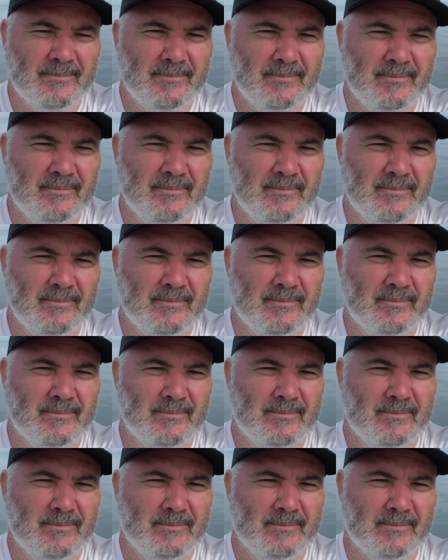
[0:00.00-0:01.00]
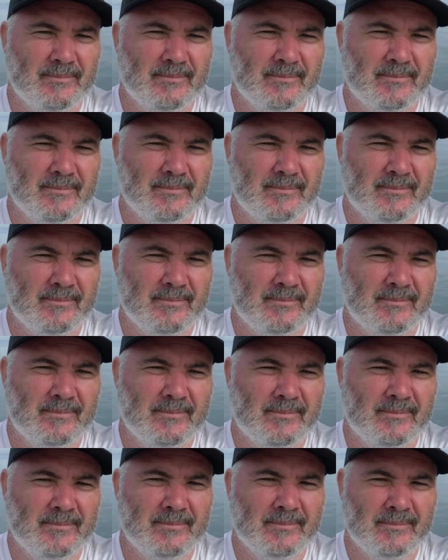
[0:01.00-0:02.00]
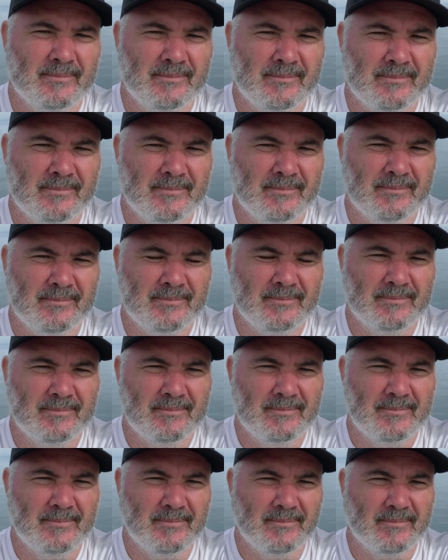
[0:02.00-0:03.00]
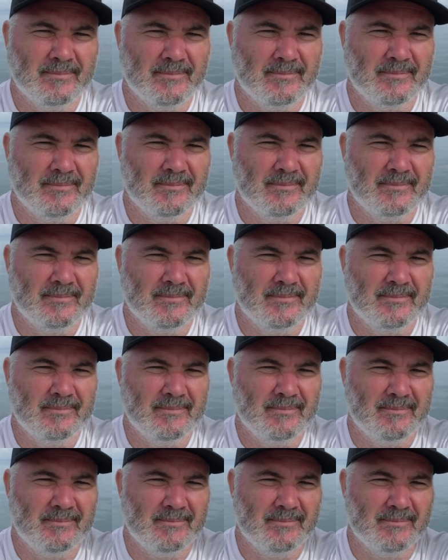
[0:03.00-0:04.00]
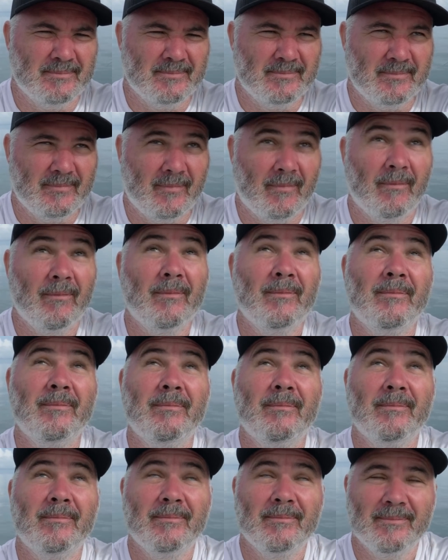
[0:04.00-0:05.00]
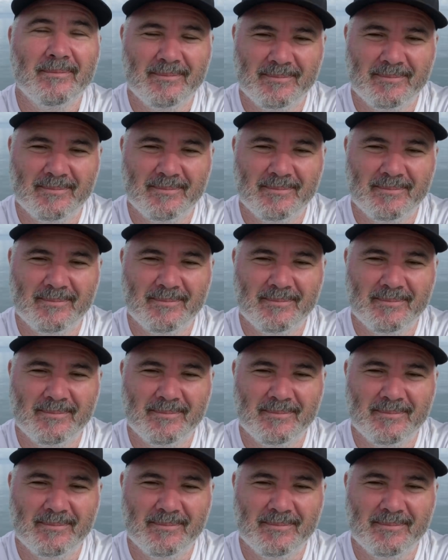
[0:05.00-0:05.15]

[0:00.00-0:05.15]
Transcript: No words are spoken by the person on screen.